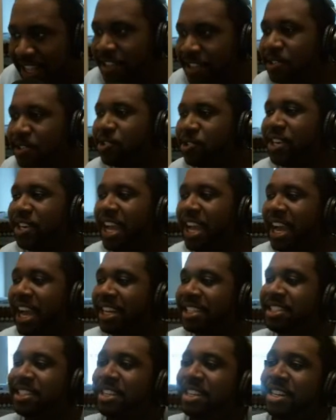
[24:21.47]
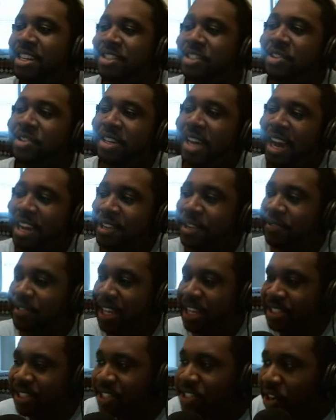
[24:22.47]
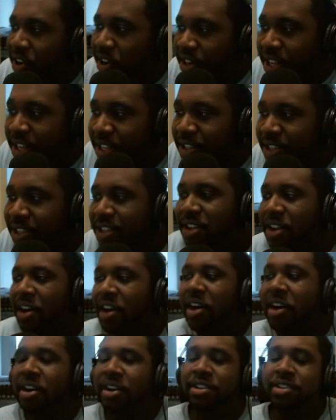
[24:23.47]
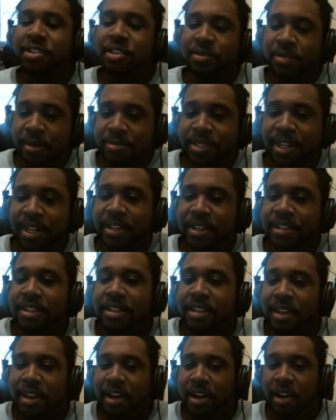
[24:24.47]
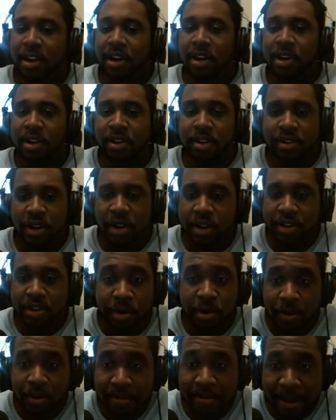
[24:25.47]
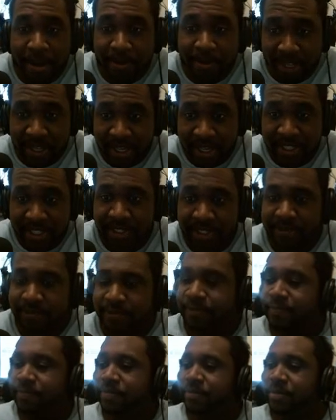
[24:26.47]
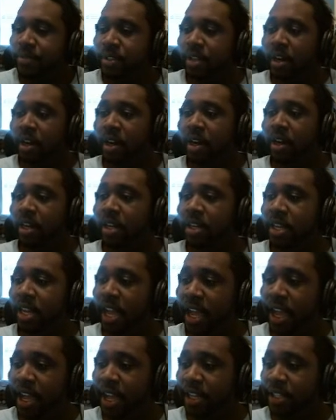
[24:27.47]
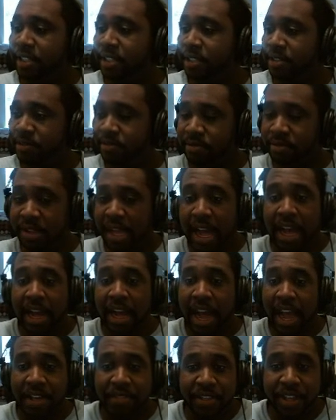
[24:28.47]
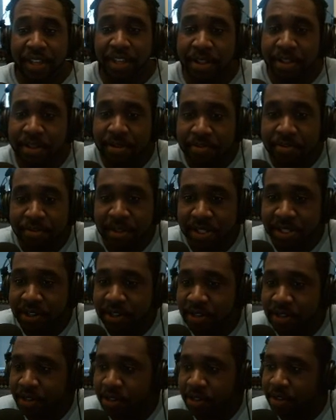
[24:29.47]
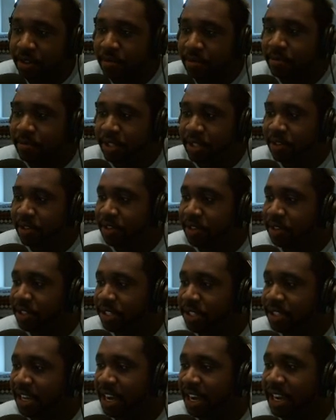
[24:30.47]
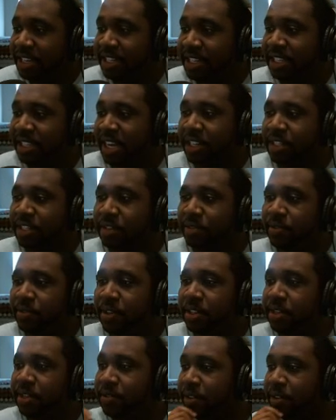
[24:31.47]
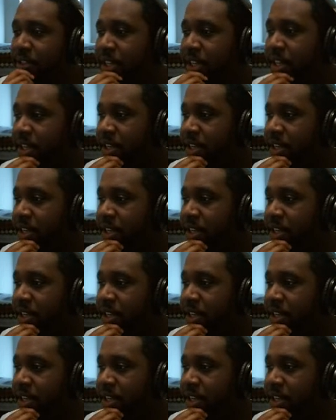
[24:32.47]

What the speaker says: use React to kind of get started on your website or on your web application. And yeah, I think material design is actually really, really